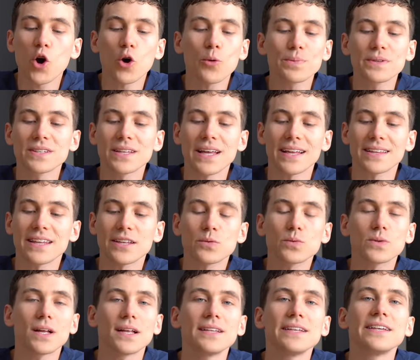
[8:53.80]
hope is that
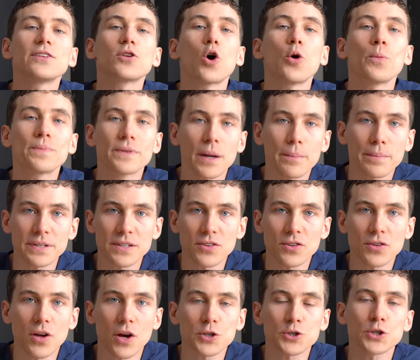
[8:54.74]
this will at least open up a
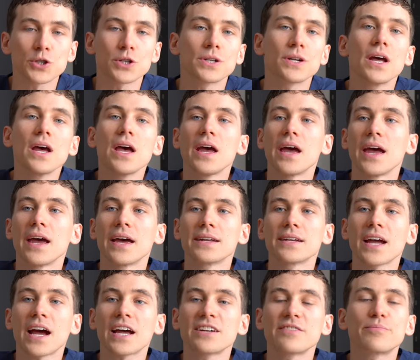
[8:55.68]
discussion
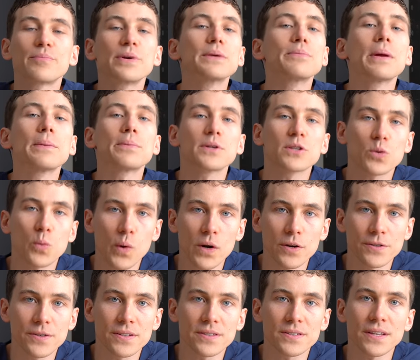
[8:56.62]
and kind of bring people's
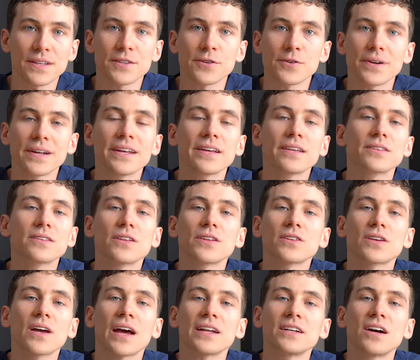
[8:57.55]
awareness that there is
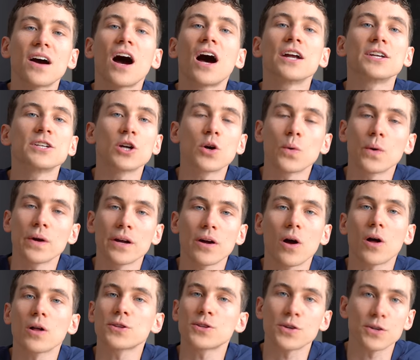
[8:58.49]
this kind of ongoing
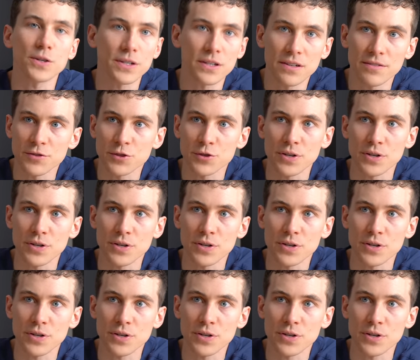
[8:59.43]
alternative